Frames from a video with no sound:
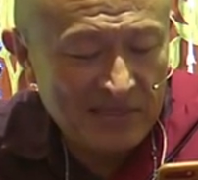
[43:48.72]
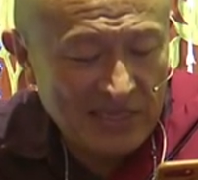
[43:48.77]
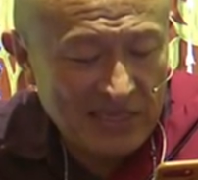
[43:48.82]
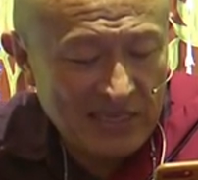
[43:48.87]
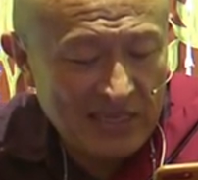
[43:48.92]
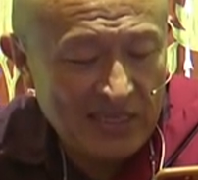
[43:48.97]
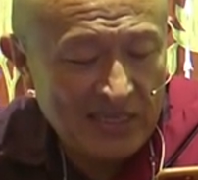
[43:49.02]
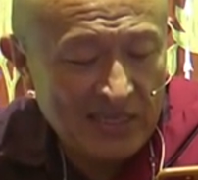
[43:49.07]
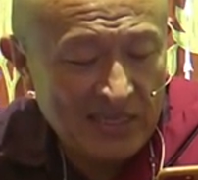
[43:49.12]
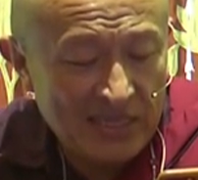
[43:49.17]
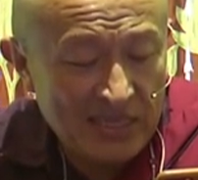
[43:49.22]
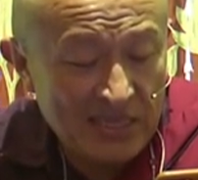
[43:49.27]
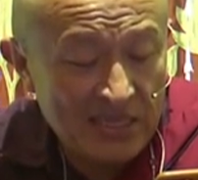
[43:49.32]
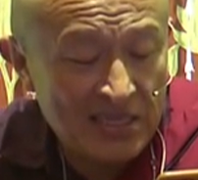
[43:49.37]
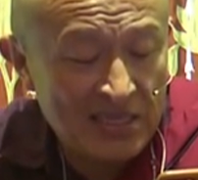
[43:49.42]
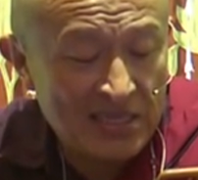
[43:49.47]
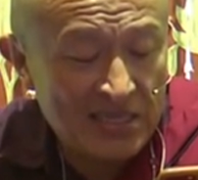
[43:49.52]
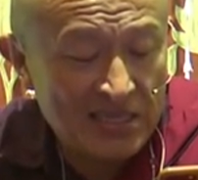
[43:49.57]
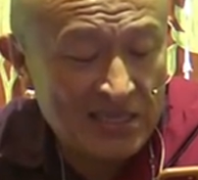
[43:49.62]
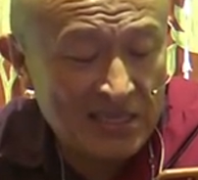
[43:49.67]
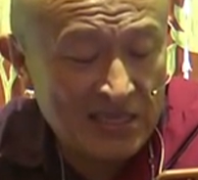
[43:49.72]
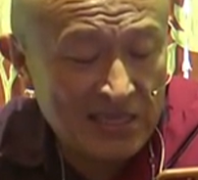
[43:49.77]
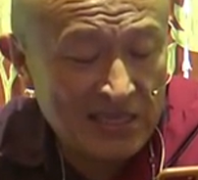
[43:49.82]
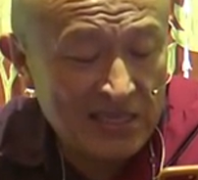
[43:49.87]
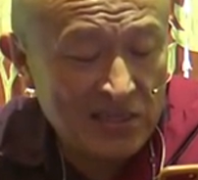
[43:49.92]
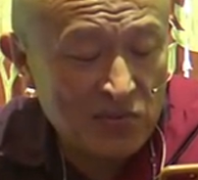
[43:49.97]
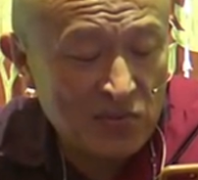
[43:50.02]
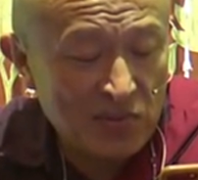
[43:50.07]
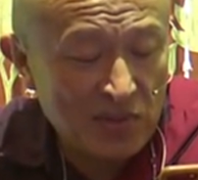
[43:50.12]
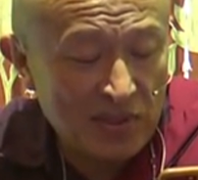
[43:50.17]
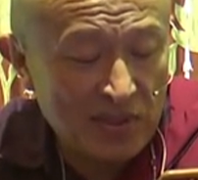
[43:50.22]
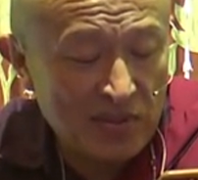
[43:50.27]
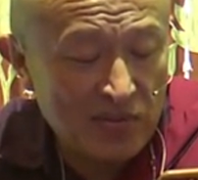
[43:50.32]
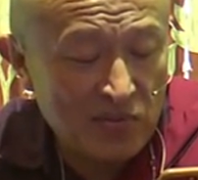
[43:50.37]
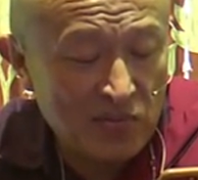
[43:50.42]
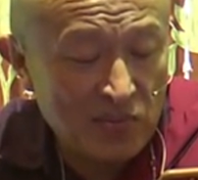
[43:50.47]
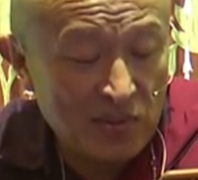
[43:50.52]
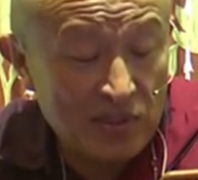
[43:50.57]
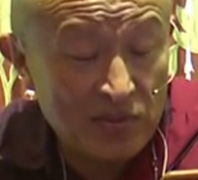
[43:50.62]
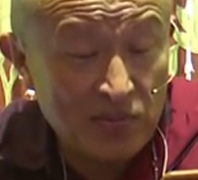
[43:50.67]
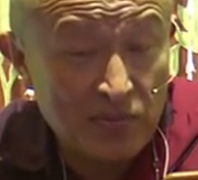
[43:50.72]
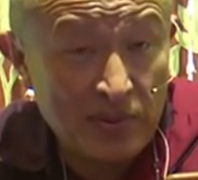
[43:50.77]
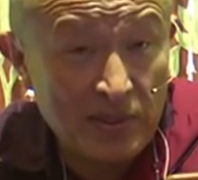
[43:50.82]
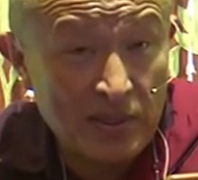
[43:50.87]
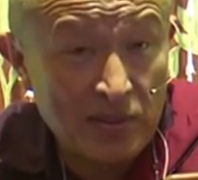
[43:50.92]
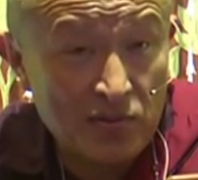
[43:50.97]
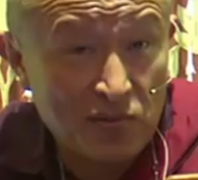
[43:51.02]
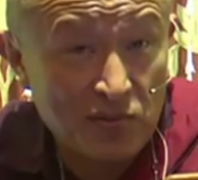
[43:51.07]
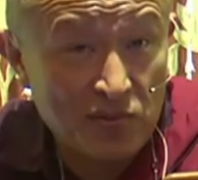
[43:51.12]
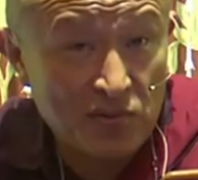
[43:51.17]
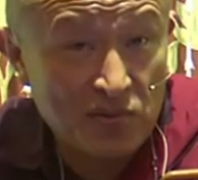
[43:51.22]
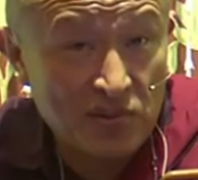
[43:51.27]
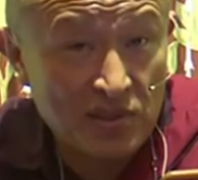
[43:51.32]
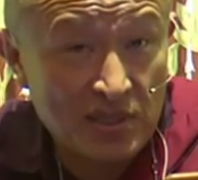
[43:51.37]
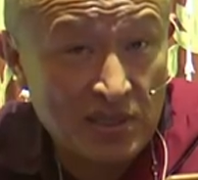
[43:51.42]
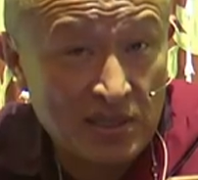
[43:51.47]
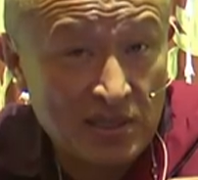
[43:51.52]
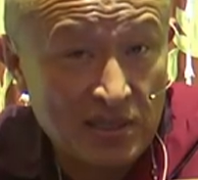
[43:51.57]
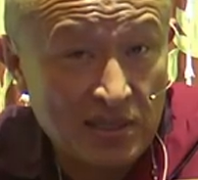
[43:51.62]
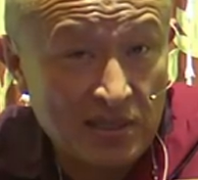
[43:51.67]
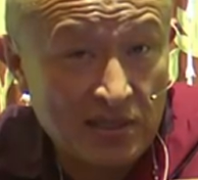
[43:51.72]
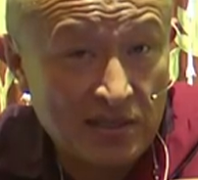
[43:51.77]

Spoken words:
And this is one what we are going to study.